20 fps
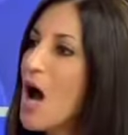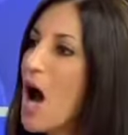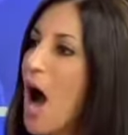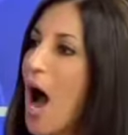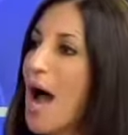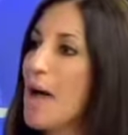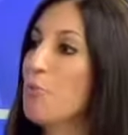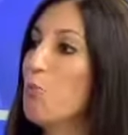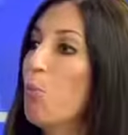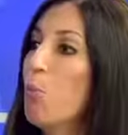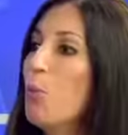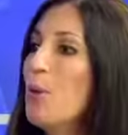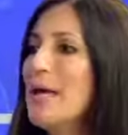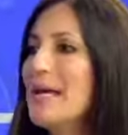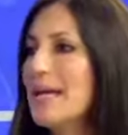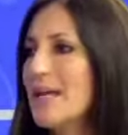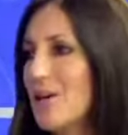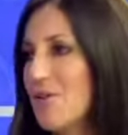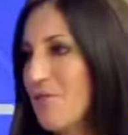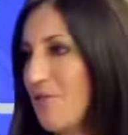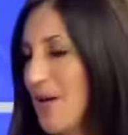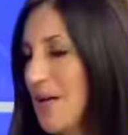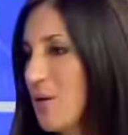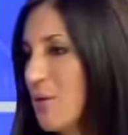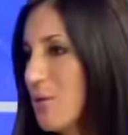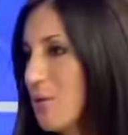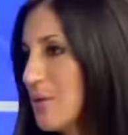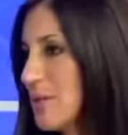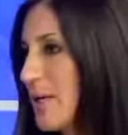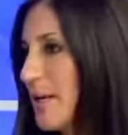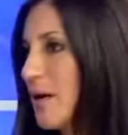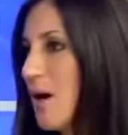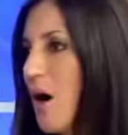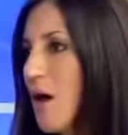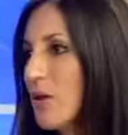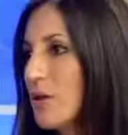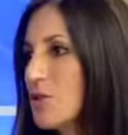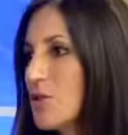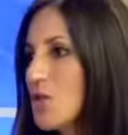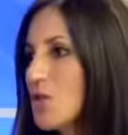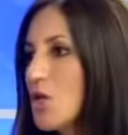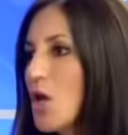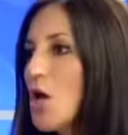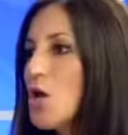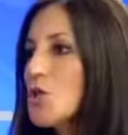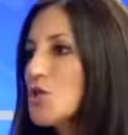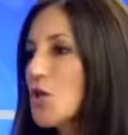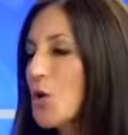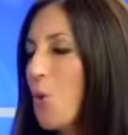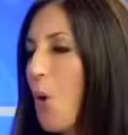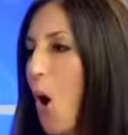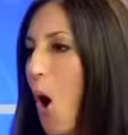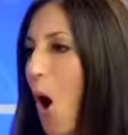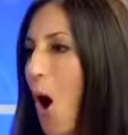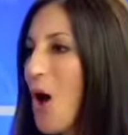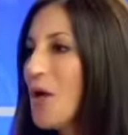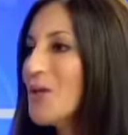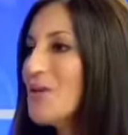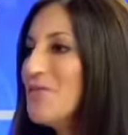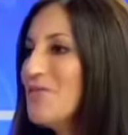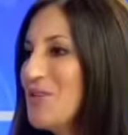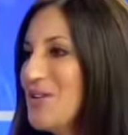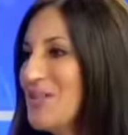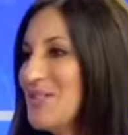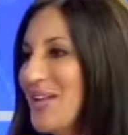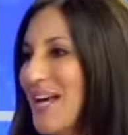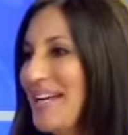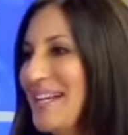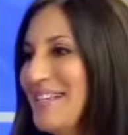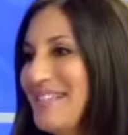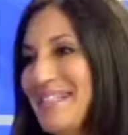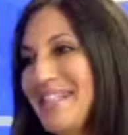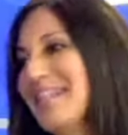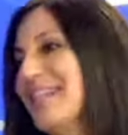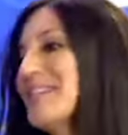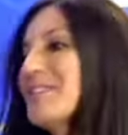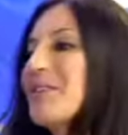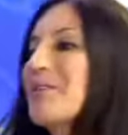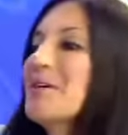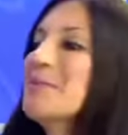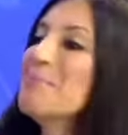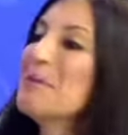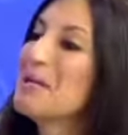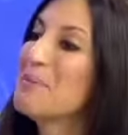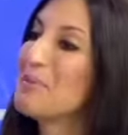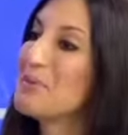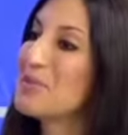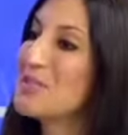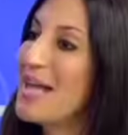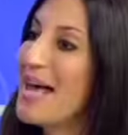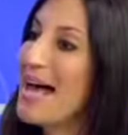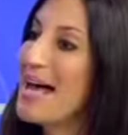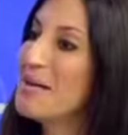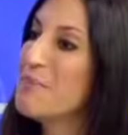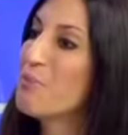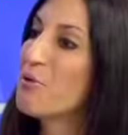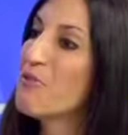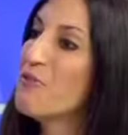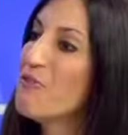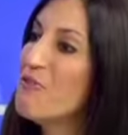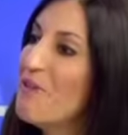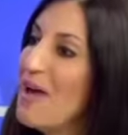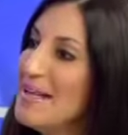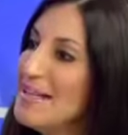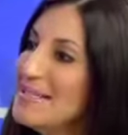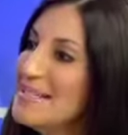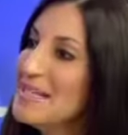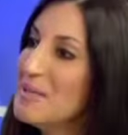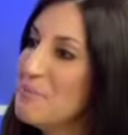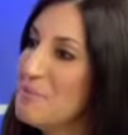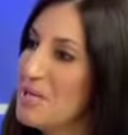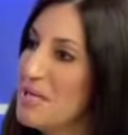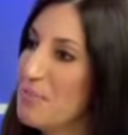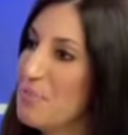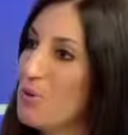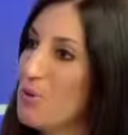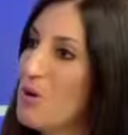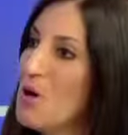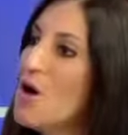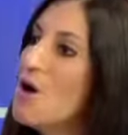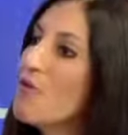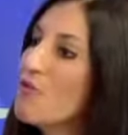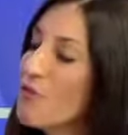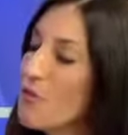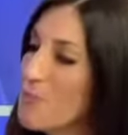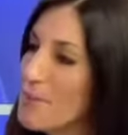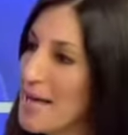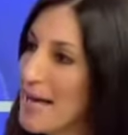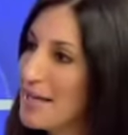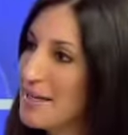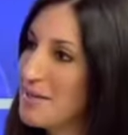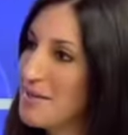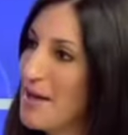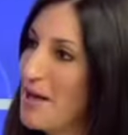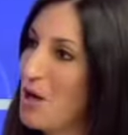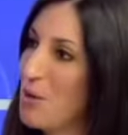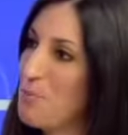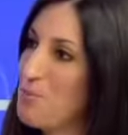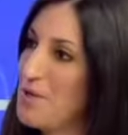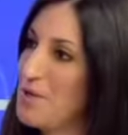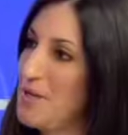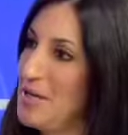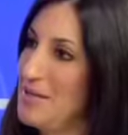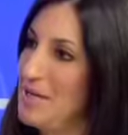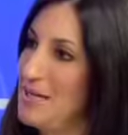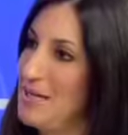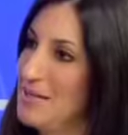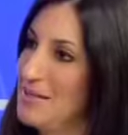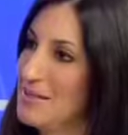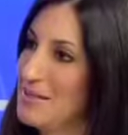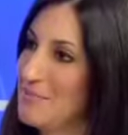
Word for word: I'm weak if I go to a psychologist. So all of these ideas are in people's head, preventing people from getting the help that they need.